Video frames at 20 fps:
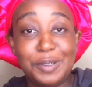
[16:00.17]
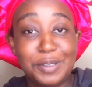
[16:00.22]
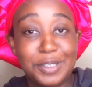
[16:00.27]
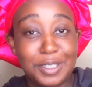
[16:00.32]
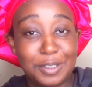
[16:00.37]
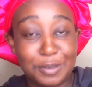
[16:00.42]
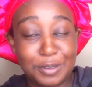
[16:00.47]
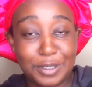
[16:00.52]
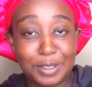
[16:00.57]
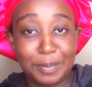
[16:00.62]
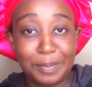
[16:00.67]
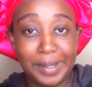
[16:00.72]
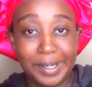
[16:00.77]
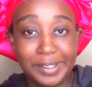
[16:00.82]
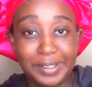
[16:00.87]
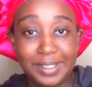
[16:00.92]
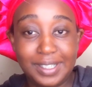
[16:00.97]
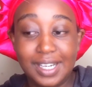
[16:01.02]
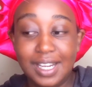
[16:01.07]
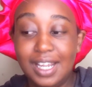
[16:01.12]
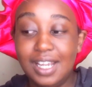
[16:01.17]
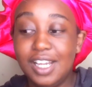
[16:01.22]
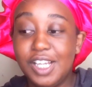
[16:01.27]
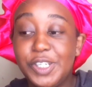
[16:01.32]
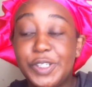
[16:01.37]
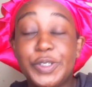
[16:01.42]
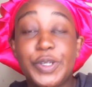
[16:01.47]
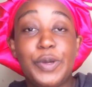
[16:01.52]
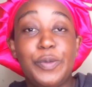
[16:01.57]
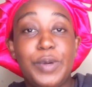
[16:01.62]
what it was about.
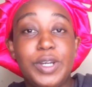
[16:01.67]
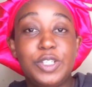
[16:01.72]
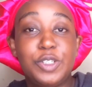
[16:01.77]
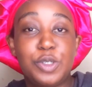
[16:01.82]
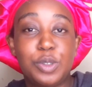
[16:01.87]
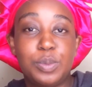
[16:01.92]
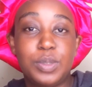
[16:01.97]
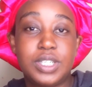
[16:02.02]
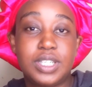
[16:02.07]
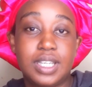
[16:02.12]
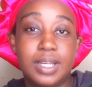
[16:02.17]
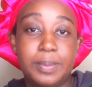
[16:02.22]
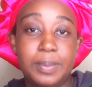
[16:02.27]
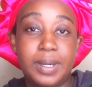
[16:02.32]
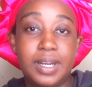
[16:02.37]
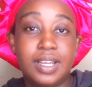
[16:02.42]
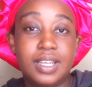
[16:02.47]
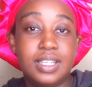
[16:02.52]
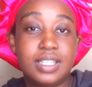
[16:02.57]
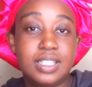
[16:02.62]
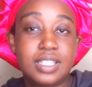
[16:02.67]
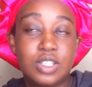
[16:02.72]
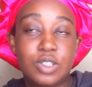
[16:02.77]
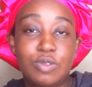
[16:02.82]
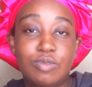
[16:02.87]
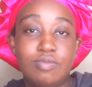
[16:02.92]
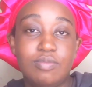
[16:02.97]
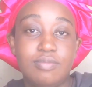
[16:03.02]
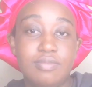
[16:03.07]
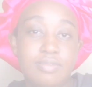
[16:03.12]
So I went to Mr. Price
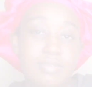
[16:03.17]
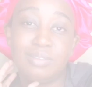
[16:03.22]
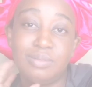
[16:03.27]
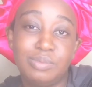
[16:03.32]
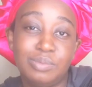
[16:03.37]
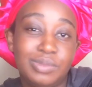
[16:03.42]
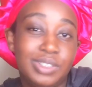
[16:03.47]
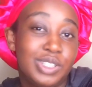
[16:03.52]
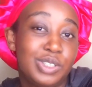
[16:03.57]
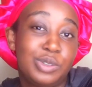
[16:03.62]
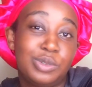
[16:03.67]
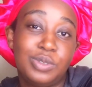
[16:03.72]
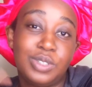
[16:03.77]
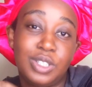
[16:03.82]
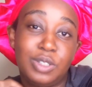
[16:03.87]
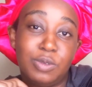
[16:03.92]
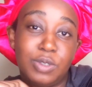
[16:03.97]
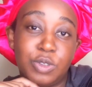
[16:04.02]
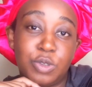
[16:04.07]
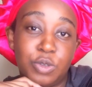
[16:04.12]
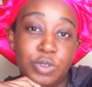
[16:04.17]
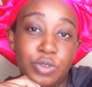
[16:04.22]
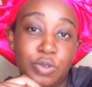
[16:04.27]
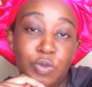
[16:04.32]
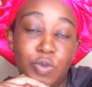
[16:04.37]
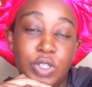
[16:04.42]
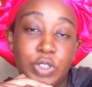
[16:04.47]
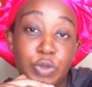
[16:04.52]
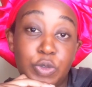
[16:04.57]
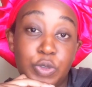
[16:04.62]
just to see
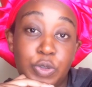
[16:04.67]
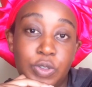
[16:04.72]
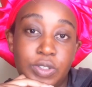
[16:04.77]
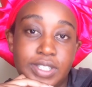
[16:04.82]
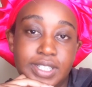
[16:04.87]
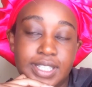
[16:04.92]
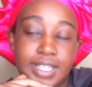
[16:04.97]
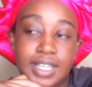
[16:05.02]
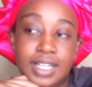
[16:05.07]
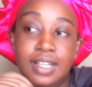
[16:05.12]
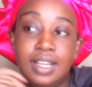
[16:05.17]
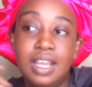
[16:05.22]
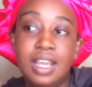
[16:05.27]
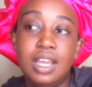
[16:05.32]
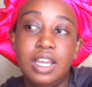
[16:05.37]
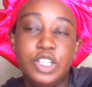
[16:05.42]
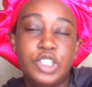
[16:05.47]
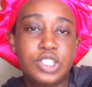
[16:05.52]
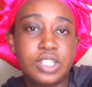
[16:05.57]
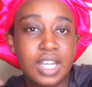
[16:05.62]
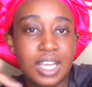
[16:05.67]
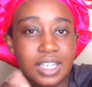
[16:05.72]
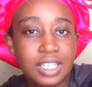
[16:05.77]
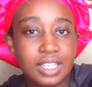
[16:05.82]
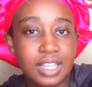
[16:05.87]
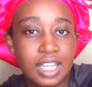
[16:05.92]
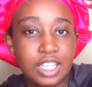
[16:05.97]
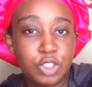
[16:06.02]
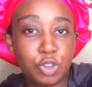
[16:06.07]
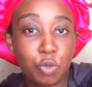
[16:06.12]
what was on sale.
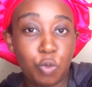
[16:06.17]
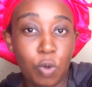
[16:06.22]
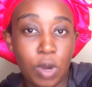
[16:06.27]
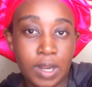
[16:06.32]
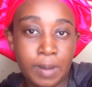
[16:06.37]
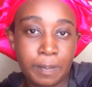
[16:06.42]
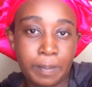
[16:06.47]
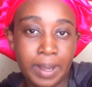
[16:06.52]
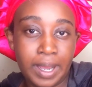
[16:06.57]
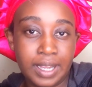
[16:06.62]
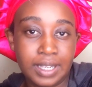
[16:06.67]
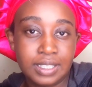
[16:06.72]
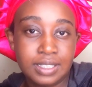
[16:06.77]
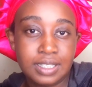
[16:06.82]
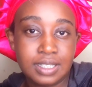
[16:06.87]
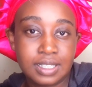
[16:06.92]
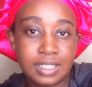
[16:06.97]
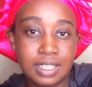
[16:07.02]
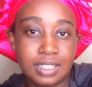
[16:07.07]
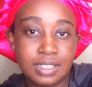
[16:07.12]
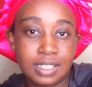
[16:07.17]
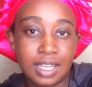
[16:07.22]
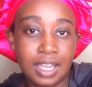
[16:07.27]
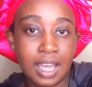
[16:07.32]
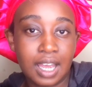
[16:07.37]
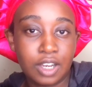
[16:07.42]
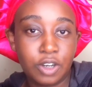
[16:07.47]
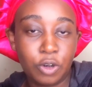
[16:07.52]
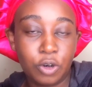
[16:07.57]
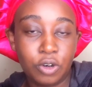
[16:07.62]
Tried that one pants that I
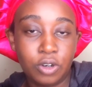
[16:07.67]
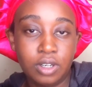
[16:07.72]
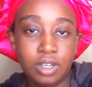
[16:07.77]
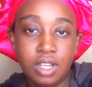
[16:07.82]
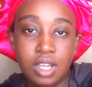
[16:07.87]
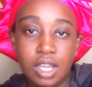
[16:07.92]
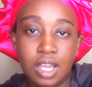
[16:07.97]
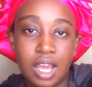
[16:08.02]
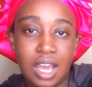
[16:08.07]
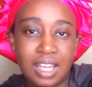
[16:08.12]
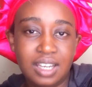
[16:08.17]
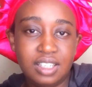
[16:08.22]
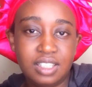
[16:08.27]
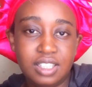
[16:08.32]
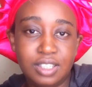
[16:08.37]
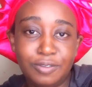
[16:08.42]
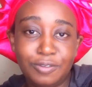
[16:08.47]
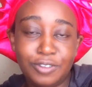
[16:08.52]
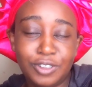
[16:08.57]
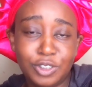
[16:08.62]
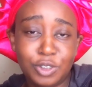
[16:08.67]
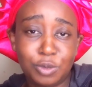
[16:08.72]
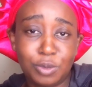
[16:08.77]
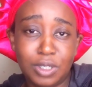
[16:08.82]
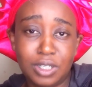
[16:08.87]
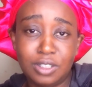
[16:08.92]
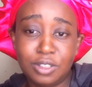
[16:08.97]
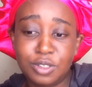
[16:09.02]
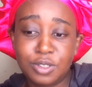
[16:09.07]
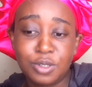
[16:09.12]
had on and it didn't fit
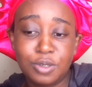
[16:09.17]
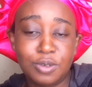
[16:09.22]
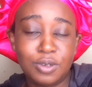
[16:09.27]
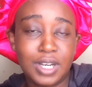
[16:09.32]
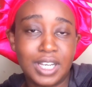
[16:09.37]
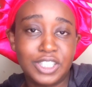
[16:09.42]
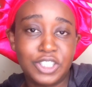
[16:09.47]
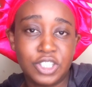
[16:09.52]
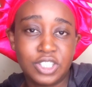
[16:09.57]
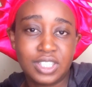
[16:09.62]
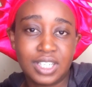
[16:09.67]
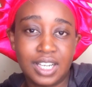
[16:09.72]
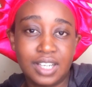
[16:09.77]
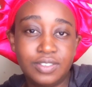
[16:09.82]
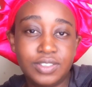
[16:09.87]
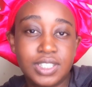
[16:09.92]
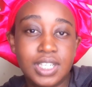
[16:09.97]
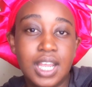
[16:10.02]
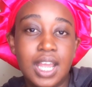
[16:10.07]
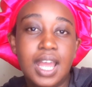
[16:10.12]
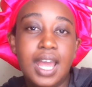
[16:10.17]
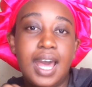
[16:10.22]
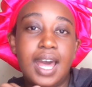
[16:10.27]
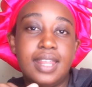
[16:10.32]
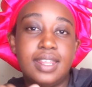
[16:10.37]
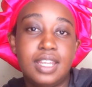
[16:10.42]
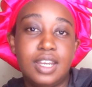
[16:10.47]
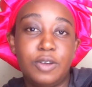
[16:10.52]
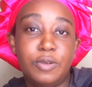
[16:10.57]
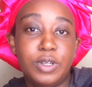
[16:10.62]
well, so I just left.
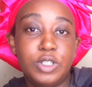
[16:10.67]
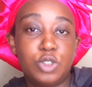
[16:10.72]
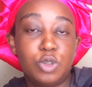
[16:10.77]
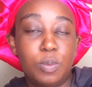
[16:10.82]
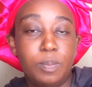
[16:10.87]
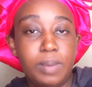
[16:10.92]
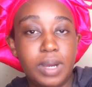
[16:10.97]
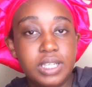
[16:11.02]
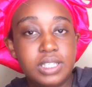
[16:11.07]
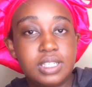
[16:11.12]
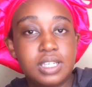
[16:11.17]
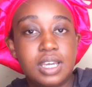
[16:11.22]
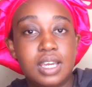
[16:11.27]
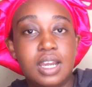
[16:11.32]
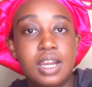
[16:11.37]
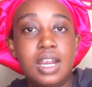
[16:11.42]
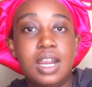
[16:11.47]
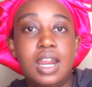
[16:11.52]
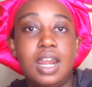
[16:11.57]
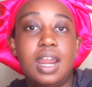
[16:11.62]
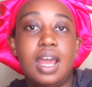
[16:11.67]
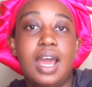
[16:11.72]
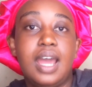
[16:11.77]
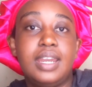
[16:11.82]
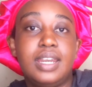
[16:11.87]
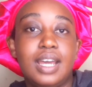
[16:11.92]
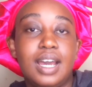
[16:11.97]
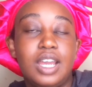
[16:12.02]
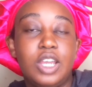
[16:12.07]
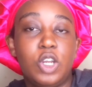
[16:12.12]
And then I went to Butter
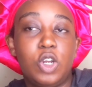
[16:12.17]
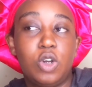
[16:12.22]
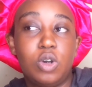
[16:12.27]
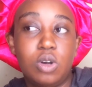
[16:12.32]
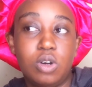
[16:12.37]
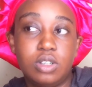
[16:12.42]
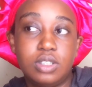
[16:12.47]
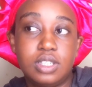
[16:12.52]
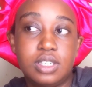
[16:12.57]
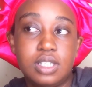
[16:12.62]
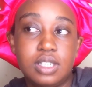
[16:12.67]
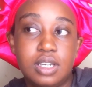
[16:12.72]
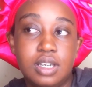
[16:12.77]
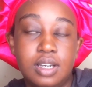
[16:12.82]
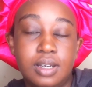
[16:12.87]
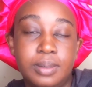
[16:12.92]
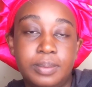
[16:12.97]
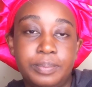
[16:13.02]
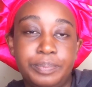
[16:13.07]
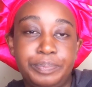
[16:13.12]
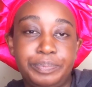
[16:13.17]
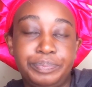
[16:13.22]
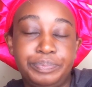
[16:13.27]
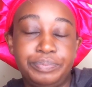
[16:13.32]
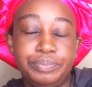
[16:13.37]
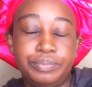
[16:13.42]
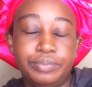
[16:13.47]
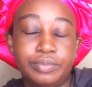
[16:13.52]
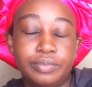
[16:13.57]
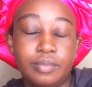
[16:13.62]
and I got what
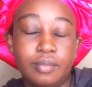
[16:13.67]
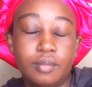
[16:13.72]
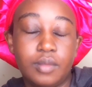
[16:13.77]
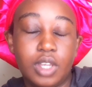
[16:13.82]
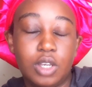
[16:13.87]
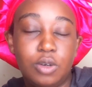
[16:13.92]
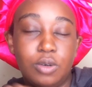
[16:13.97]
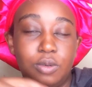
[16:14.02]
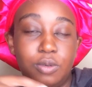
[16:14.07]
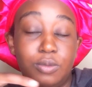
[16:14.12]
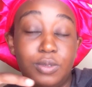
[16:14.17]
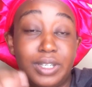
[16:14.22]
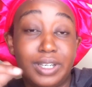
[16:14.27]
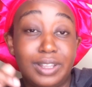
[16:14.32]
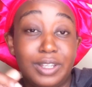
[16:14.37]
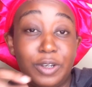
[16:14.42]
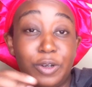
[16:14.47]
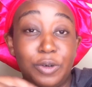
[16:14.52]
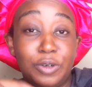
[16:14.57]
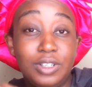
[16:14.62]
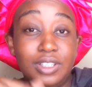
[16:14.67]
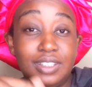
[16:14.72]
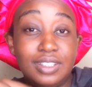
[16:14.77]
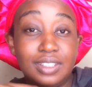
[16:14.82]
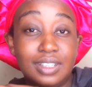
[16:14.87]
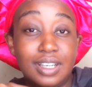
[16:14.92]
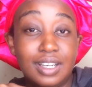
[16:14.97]
are they called,